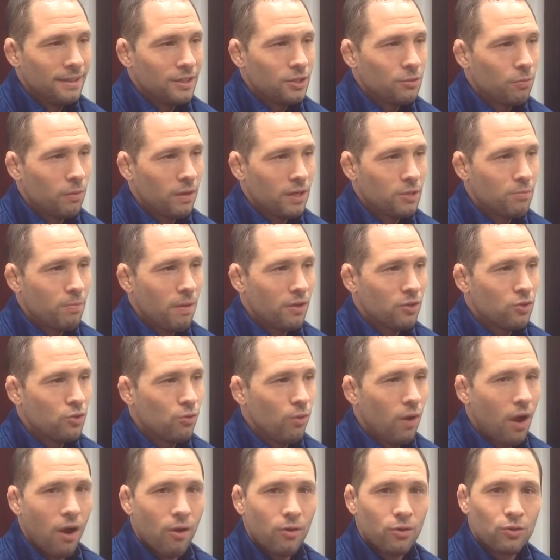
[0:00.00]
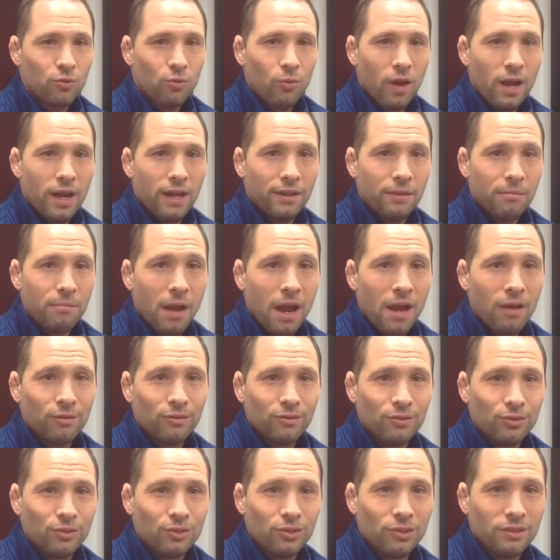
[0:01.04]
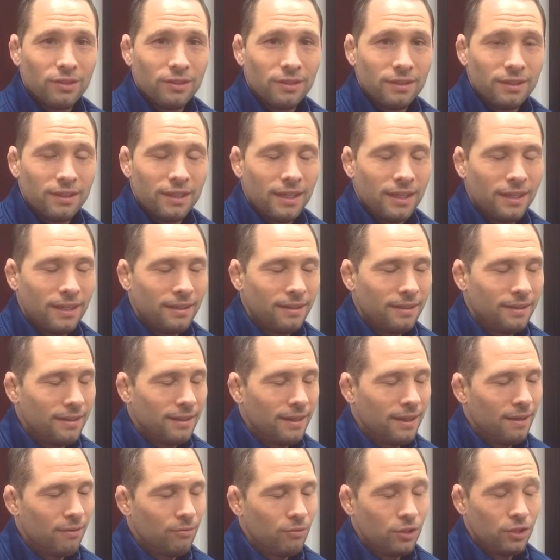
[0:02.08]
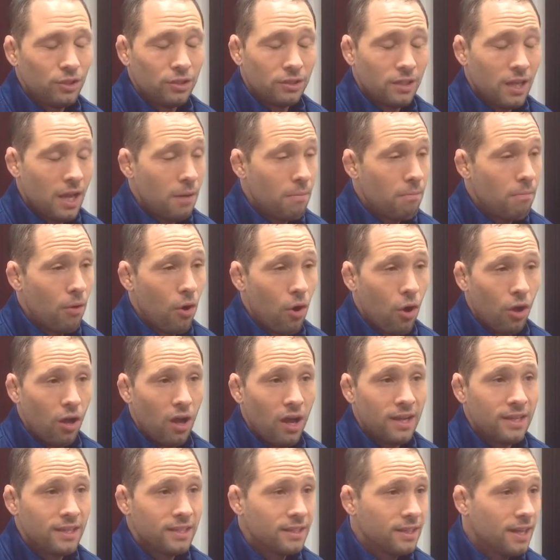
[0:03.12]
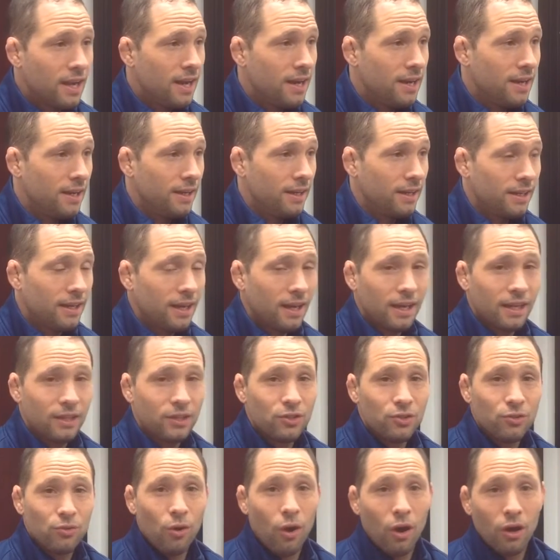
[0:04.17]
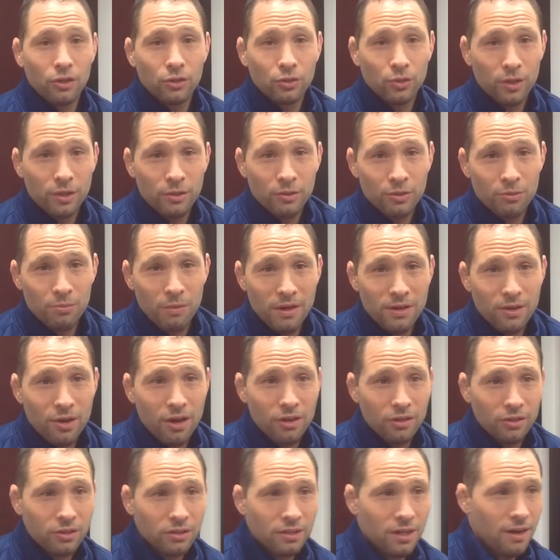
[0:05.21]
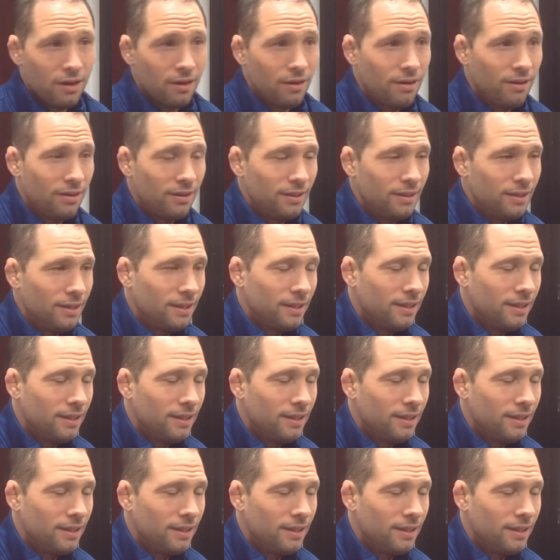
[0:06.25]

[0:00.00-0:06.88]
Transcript: a place about 2 hours away in the mountains, and we just had a ball ice skating, and I got to do archery with my daughter Sarah,